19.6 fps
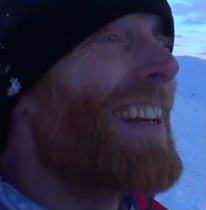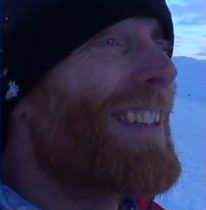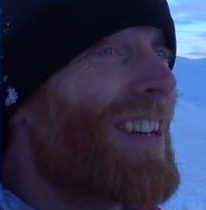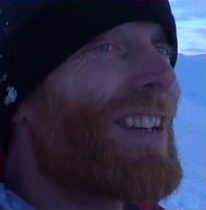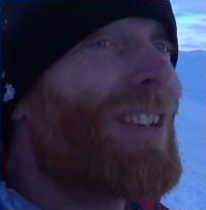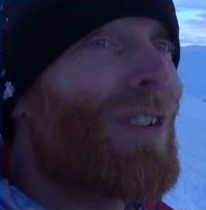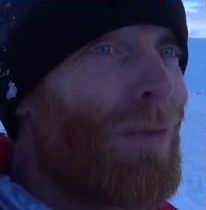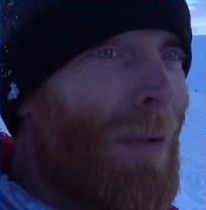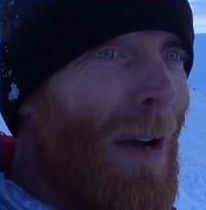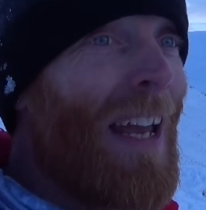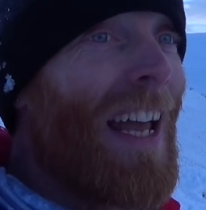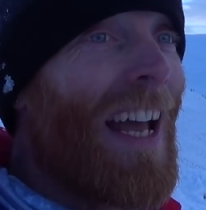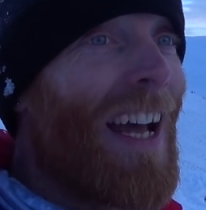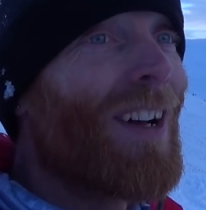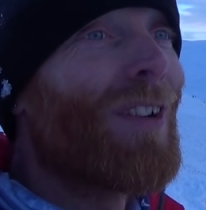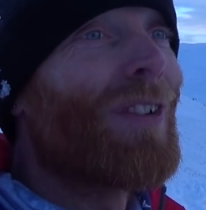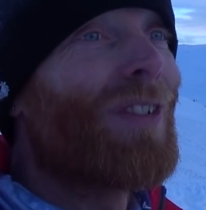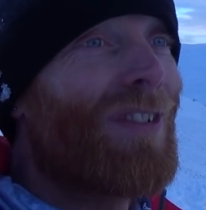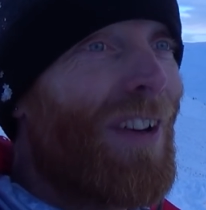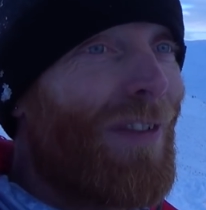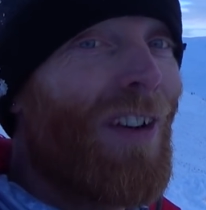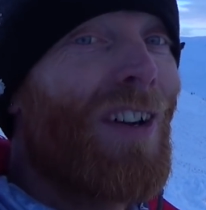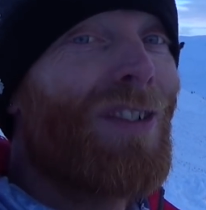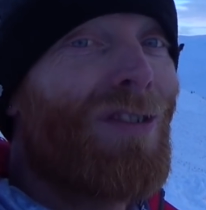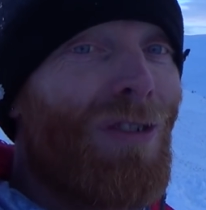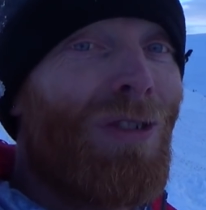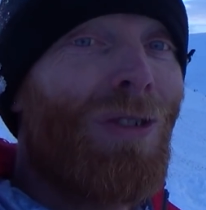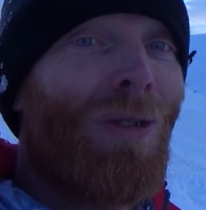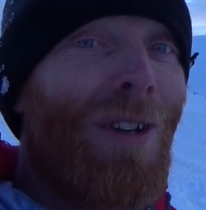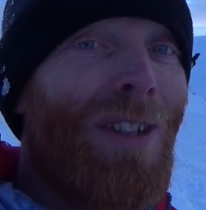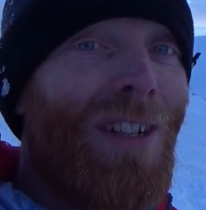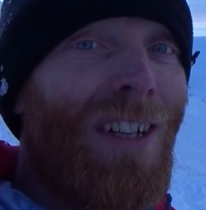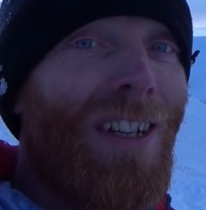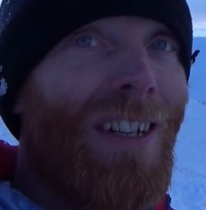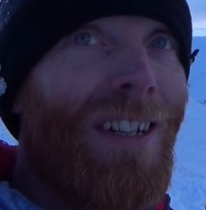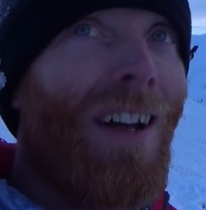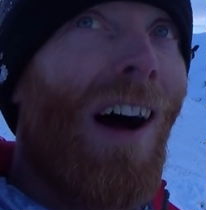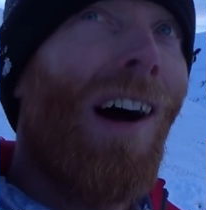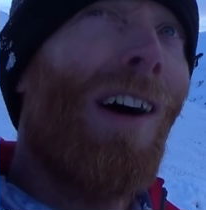it's just a wee hill,
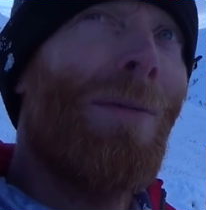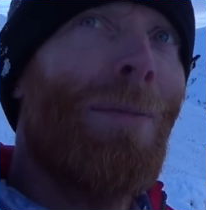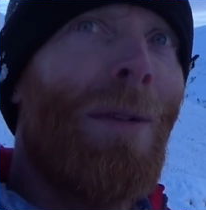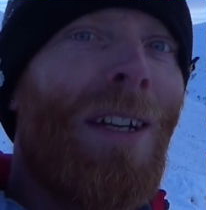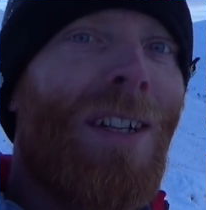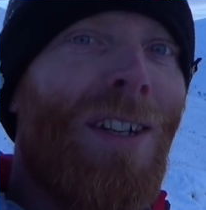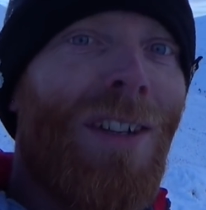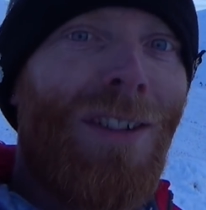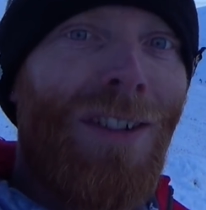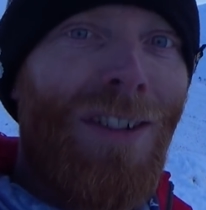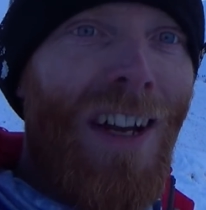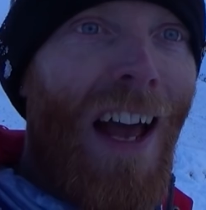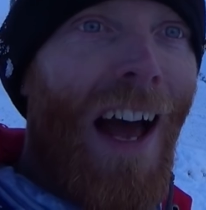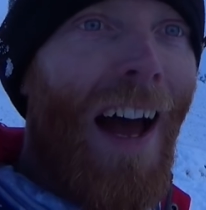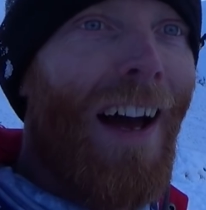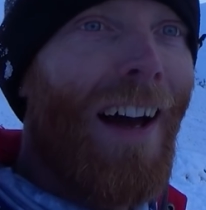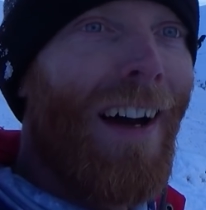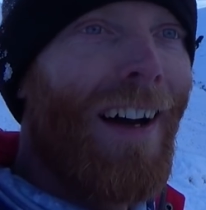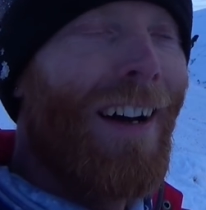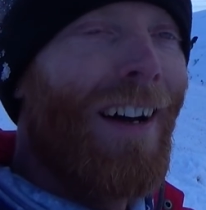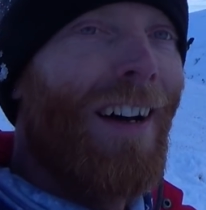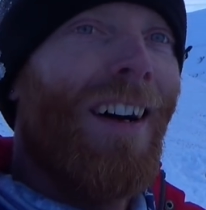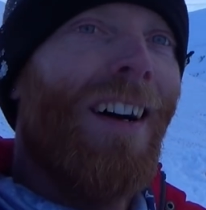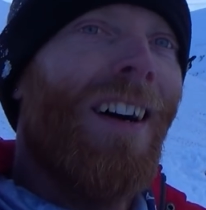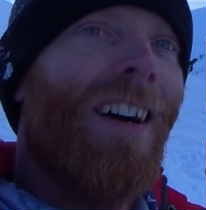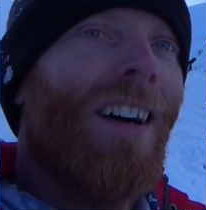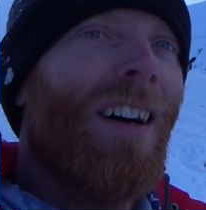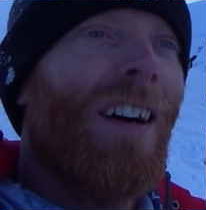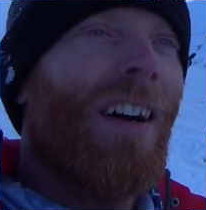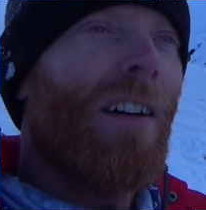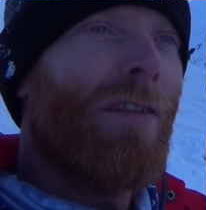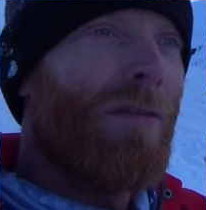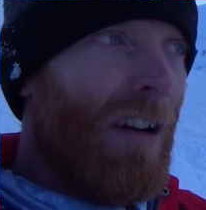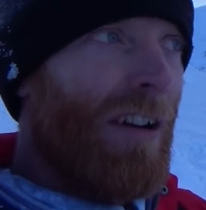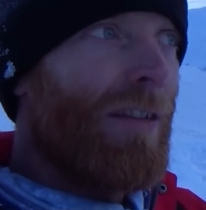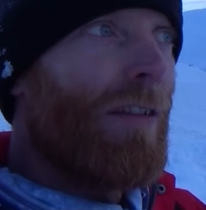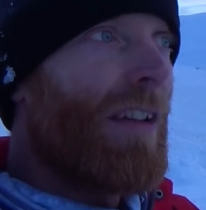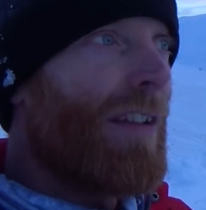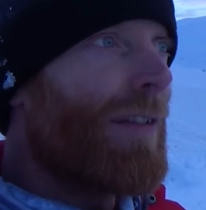729 metres, and yet I
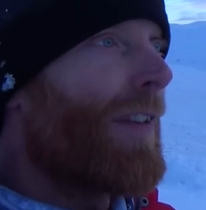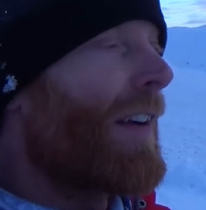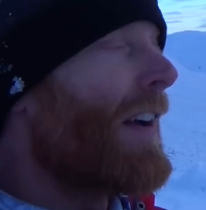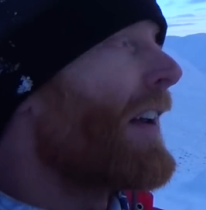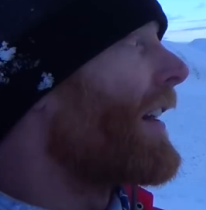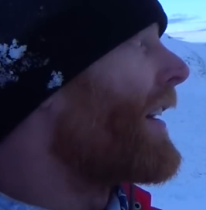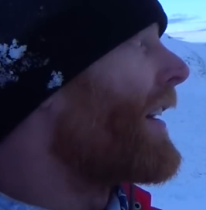really feel